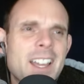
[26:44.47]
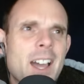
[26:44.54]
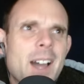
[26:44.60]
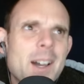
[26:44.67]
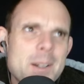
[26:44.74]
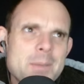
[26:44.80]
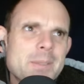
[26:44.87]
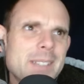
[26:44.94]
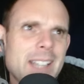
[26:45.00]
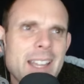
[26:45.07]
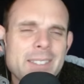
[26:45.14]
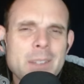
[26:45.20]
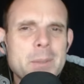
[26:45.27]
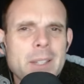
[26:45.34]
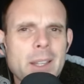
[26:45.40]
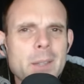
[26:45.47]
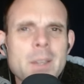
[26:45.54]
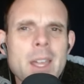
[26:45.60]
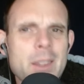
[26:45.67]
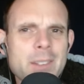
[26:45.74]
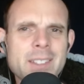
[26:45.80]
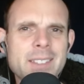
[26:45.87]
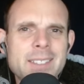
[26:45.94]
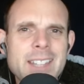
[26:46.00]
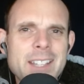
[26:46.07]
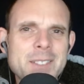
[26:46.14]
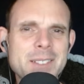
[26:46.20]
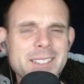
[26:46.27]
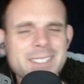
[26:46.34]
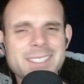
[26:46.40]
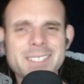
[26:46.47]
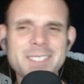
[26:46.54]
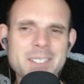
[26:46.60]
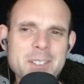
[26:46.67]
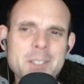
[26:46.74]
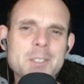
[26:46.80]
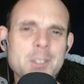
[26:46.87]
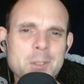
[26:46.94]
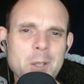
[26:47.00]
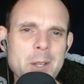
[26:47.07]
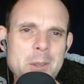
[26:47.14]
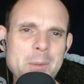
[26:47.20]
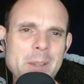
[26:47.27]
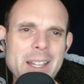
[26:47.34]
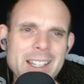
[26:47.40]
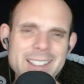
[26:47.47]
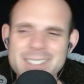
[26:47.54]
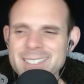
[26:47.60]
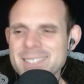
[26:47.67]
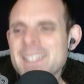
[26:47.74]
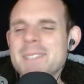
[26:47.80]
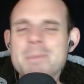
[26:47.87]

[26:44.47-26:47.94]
And they'd be like, this is dangerous. You're destroying the planet.